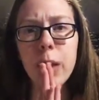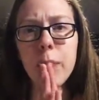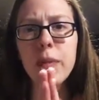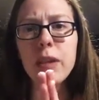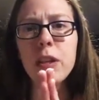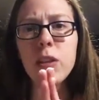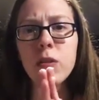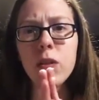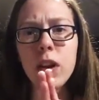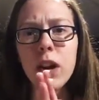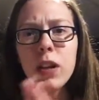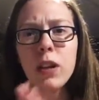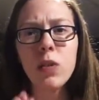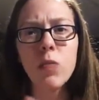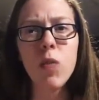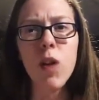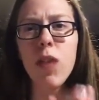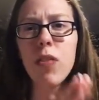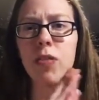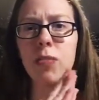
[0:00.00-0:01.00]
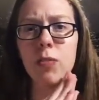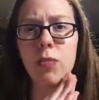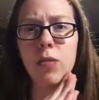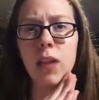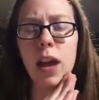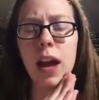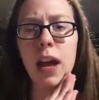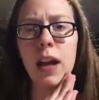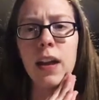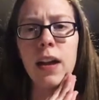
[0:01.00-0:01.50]
You run through
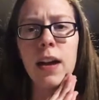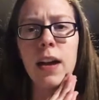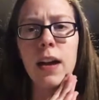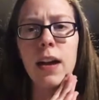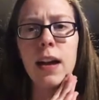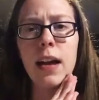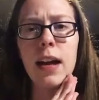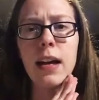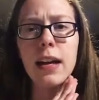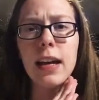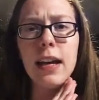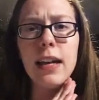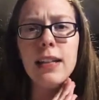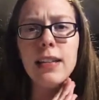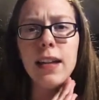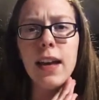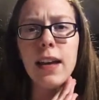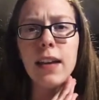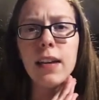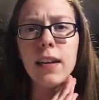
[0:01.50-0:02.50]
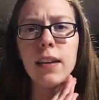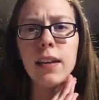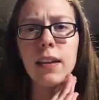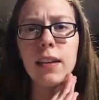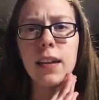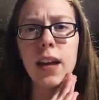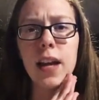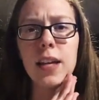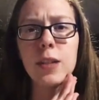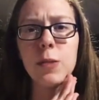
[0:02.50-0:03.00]
that again. It's like
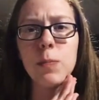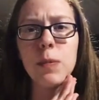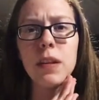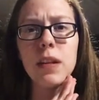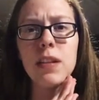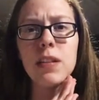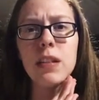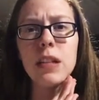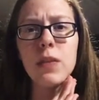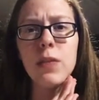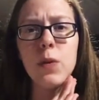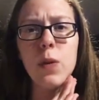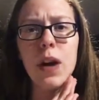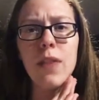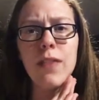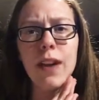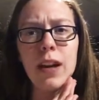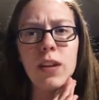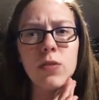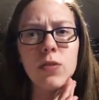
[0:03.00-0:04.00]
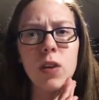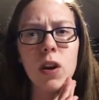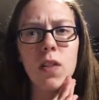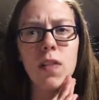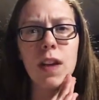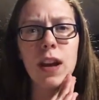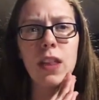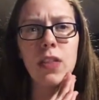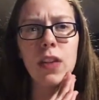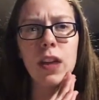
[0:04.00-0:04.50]
nice because if you have extra
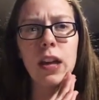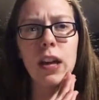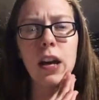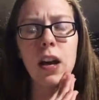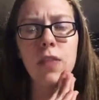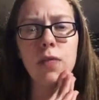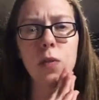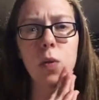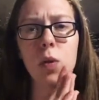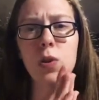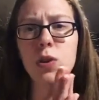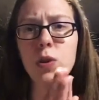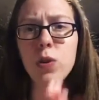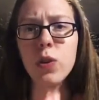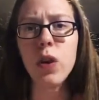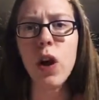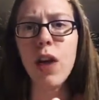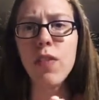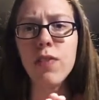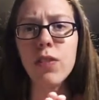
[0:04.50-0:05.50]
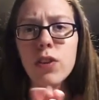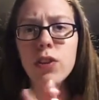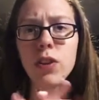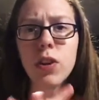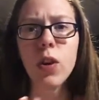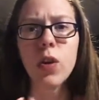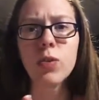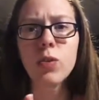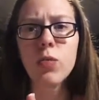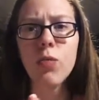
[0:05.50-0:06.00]
of anything, of course you can offer it to
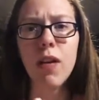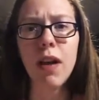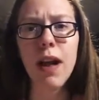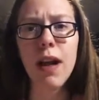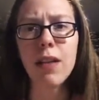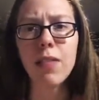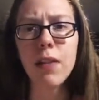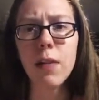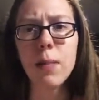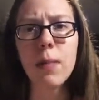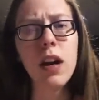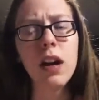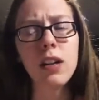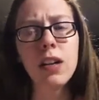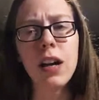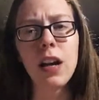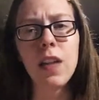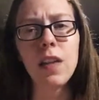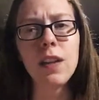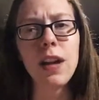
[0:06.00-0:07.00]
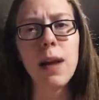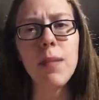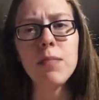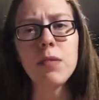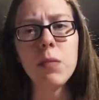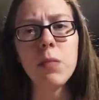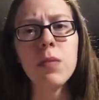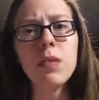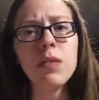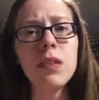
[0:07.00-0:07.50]
girls who run out of it. A lot of the time
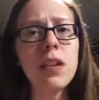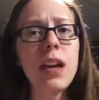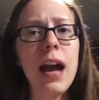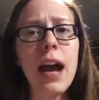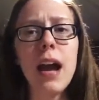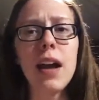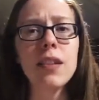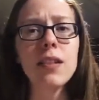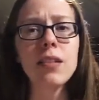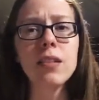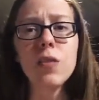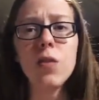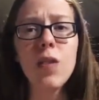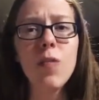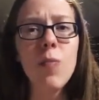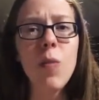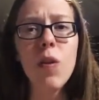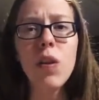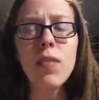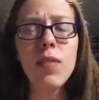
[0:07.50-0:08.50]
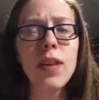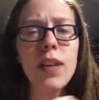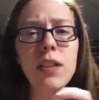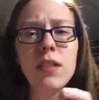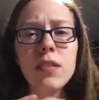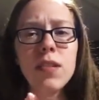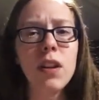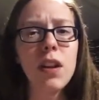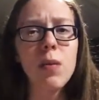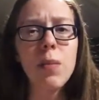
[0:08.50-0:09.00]
someone's gonna ask, do you have more of
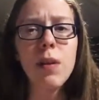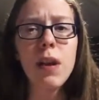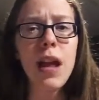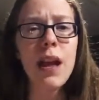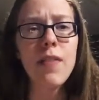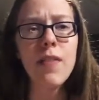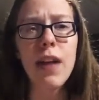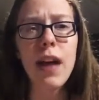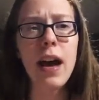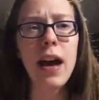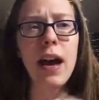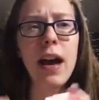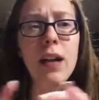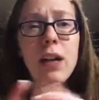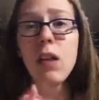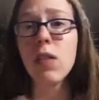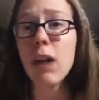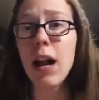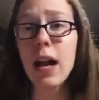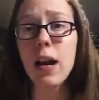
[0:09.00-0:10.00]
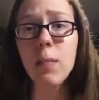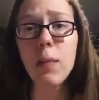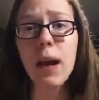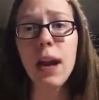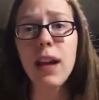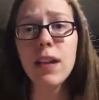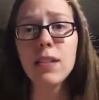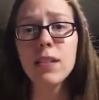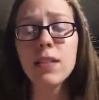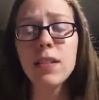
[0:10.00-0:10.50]
this, did anyone have that? Hair
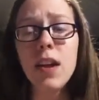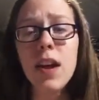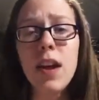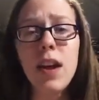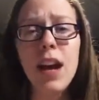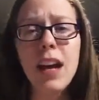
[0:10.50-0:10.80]
bands.